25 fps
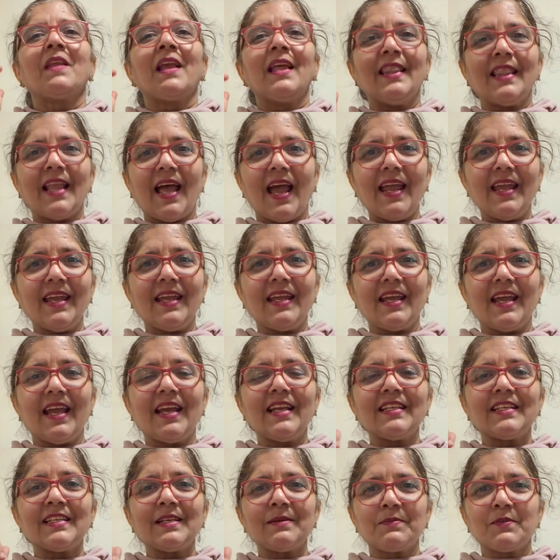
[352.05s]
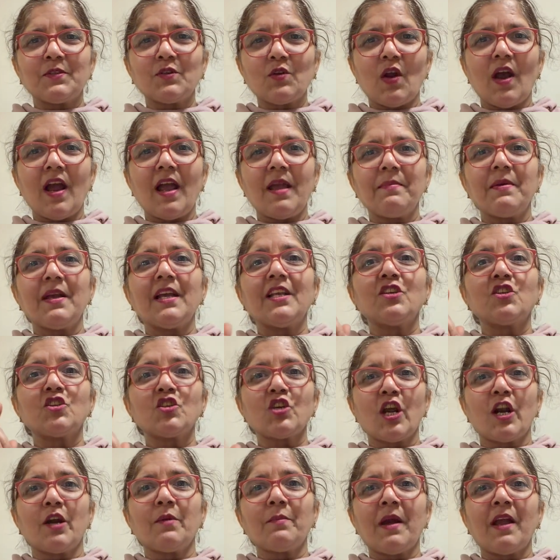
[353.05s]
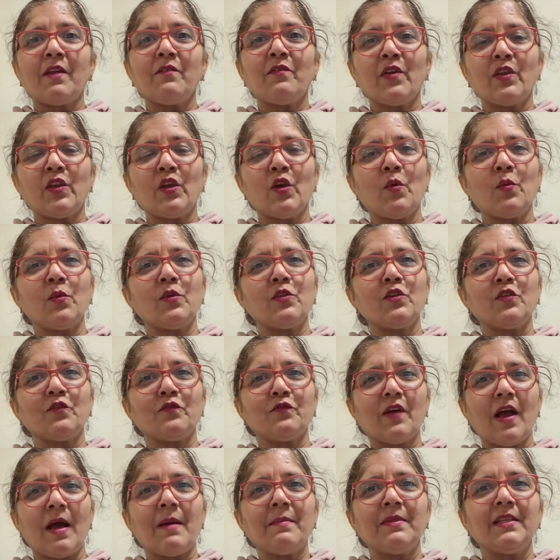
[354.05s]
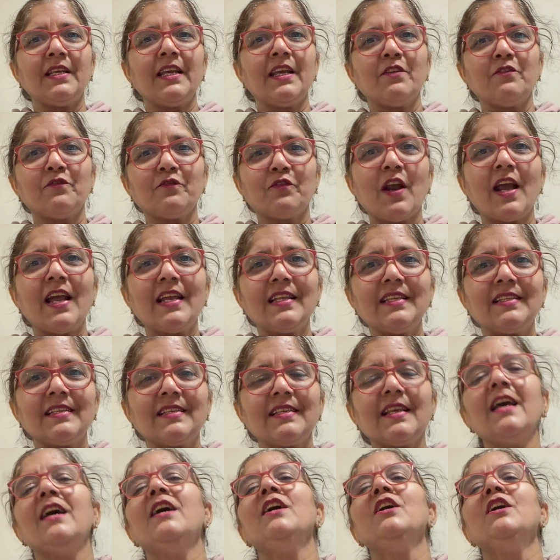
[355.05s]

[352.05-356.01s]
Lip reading: like and subscribe, and share my video with your family and friends.